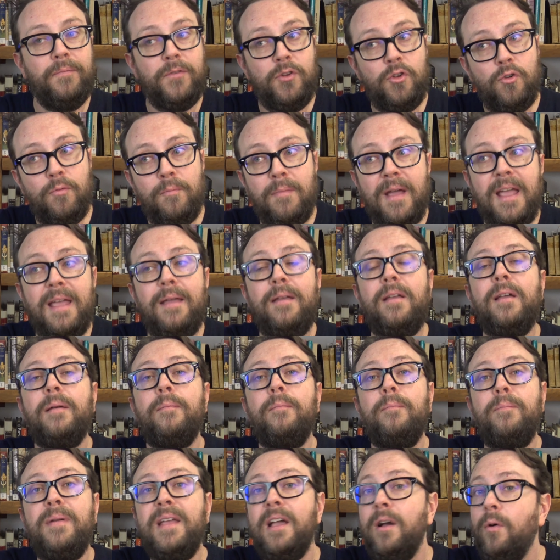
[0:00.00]
You may
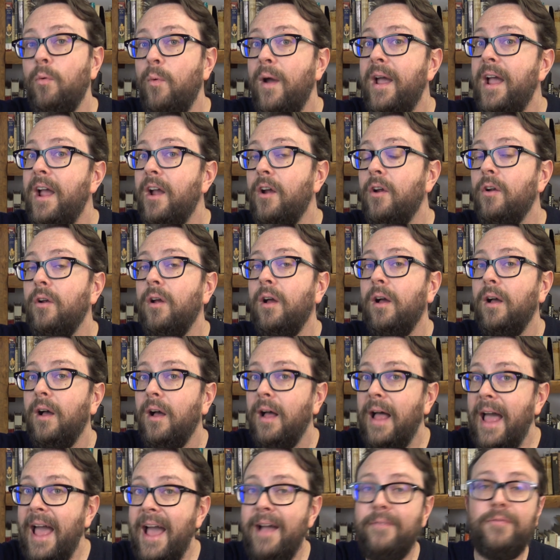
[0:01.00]
be aware
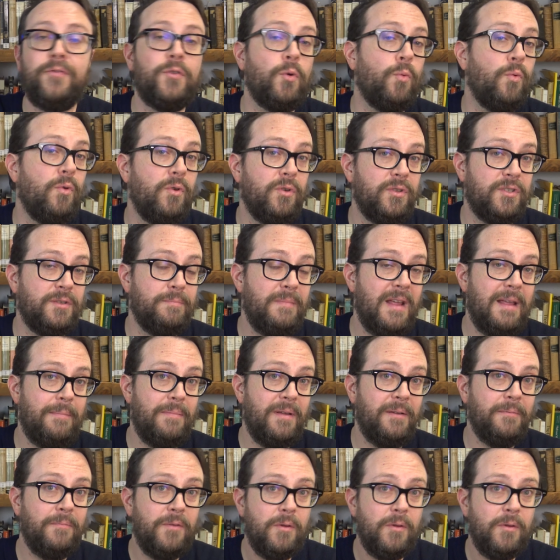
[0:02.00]
afterwards, maybe.